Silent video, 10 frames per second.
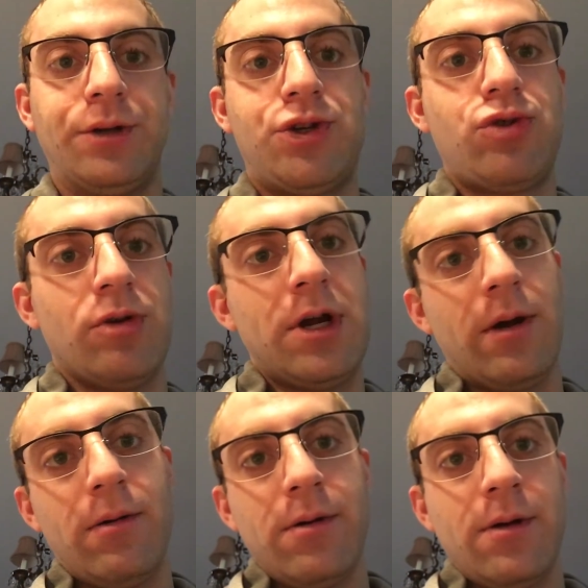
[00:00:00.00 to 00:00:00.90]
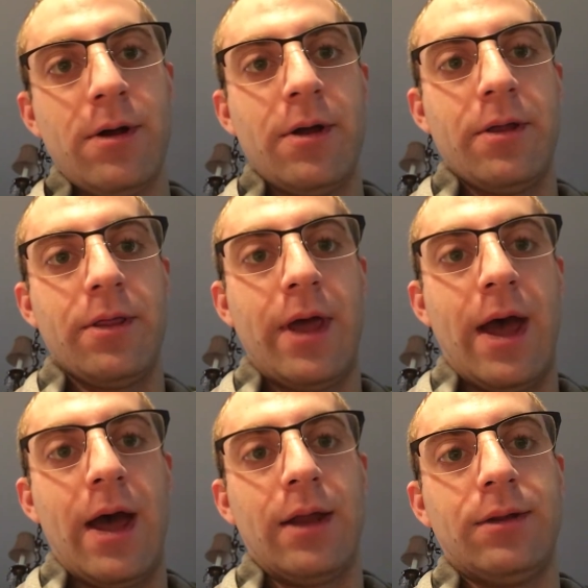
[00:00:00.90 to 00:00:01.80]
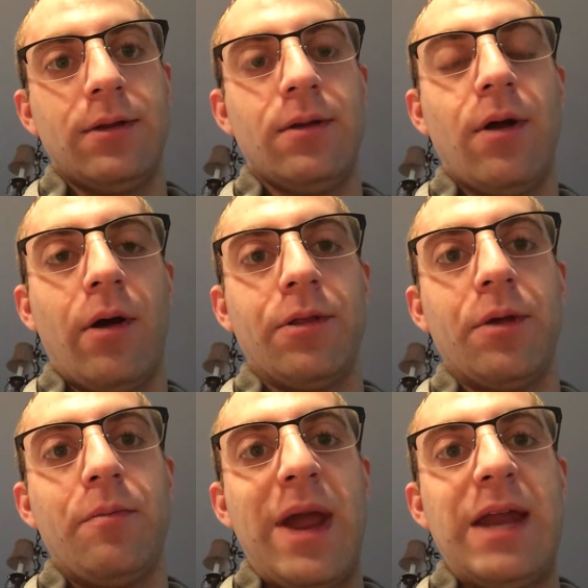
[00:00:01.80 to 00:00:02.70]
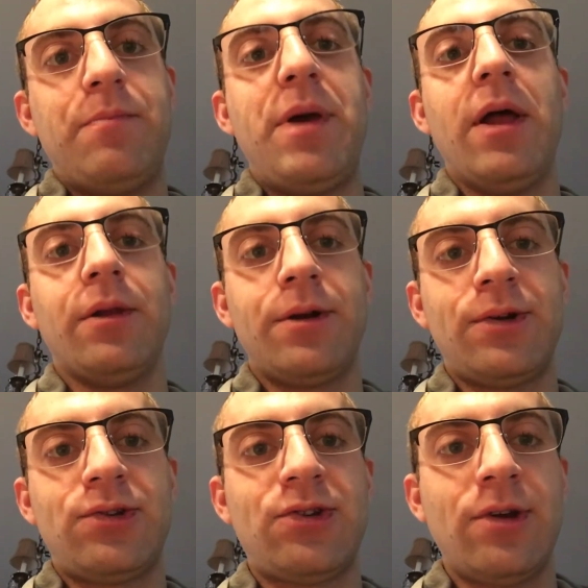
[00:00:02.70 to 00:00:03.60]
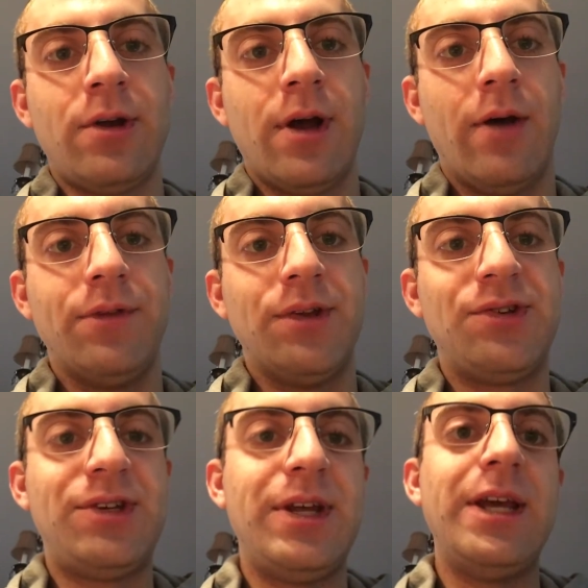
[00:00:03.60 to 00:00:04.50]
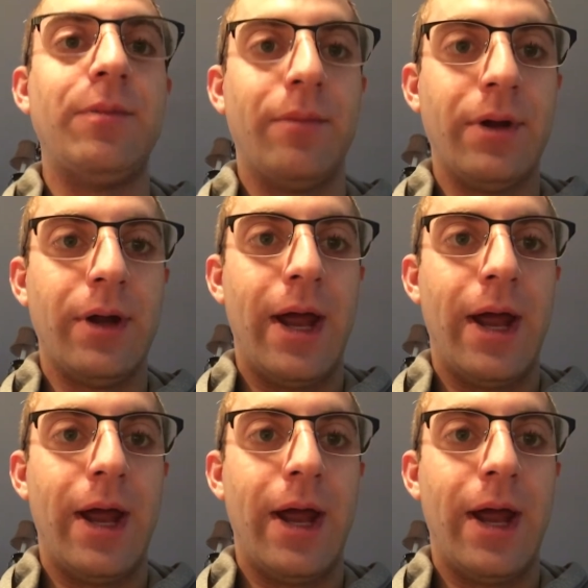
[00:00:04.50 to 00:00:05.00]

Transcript: trio that are the main pillars of this team.